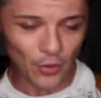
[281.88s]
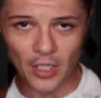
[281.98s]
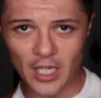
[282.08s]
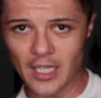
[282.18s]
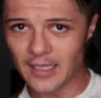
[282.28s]
your
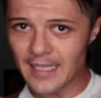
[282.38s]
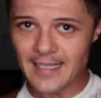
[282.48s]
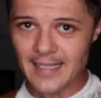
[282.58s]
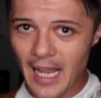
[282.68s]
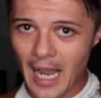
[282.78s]
gun
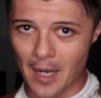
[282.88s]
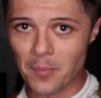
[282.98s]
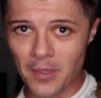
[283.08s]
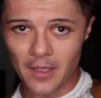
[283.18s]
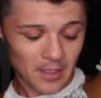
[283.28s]
is
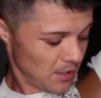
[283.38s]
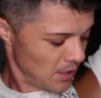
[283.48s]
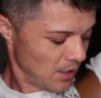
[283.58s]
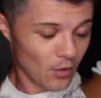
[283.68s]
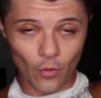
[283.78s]
up
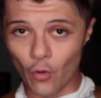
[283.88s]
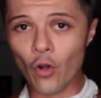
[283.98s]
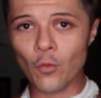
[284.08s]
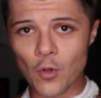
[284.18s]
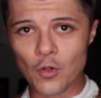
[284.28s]

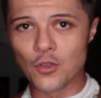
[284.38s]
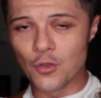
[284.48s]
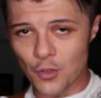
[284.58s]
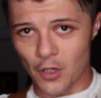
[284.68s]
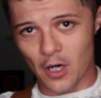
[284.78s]
almost
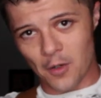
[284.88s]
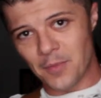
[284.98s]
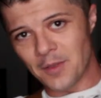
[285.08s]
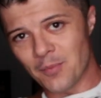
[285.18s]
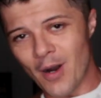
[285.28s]
to your
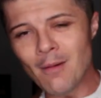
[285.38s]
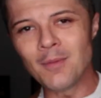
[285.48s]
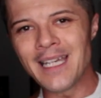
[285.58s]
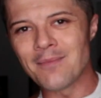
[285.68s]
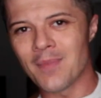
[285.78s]
armpit,
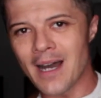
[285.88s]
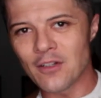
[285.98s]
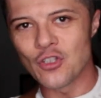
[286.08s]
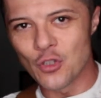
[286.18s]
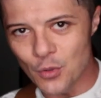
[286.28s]
probably
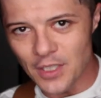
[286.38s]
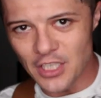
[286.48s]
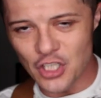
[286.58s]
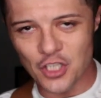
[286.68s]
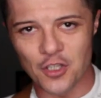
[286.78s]
about two
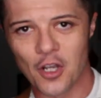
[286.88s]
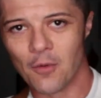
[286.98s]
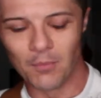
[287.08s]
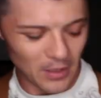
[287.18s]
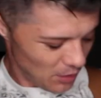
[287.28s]
inches
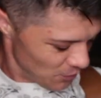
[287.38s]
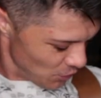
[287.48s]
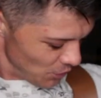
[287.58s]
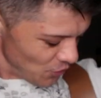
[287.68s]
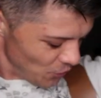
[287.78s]
below.
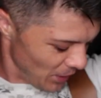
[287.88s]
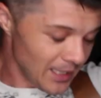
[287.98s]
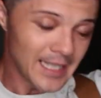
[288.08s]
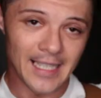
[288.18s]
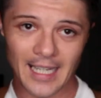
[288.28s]
So it's
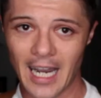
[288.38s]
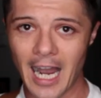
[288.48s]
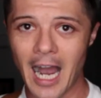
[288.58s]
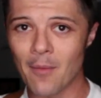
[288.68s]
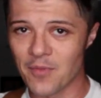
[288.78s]
really
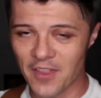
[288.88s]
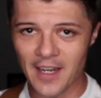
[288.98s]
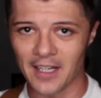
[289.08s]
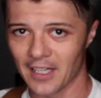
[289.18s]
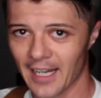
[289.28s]
up
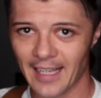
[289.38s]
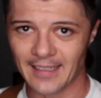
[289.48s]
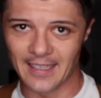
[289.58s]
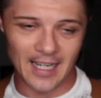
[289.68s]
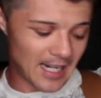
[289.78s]
there
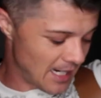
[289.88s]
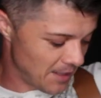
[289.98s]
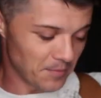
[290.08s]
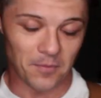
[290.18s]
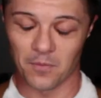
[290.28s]
and
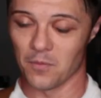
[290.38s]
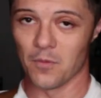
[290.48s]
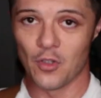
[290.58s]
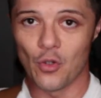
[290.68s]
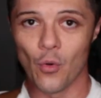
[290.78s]
uh,
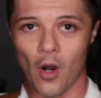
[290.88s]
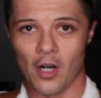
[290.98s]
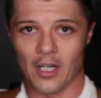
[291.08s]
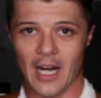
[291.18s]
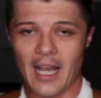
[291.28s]
you
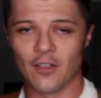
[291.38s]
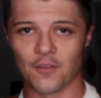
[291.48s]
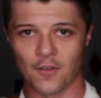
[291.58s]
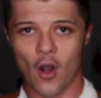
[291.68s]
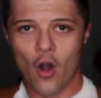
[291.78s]
are kind
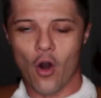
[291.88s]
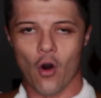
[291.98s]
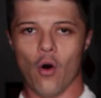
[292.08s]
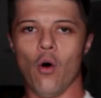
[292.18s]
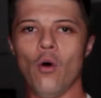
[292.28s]
of
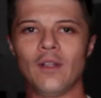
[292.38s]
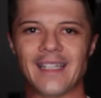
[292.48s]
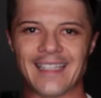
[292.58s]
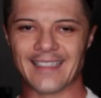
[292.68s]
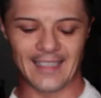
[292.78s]

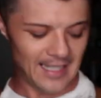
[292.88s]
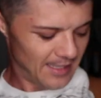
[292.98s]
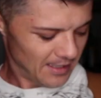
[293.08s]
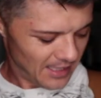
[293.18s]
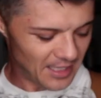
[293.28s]
holding it
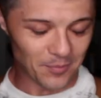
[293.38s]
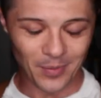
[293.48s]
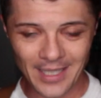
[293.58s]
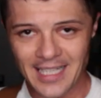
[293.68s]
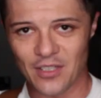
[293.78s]
in
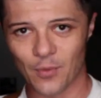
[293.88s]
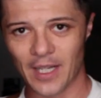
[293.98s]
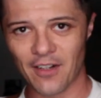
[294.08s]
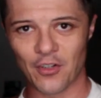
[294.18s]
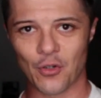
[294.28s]
place
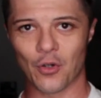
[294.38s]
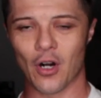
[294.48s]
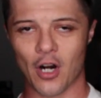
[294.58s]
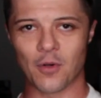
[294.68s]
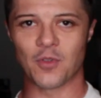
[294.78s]
whenever your
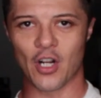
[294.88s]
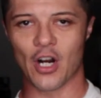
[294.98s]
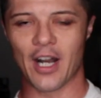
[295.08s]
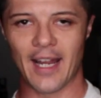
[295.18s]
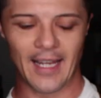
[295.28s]
arms
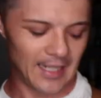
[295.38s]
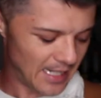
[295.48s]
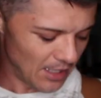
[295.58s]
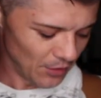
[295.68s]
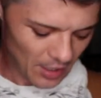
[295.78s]
are hanging
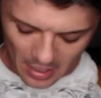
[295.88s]
out.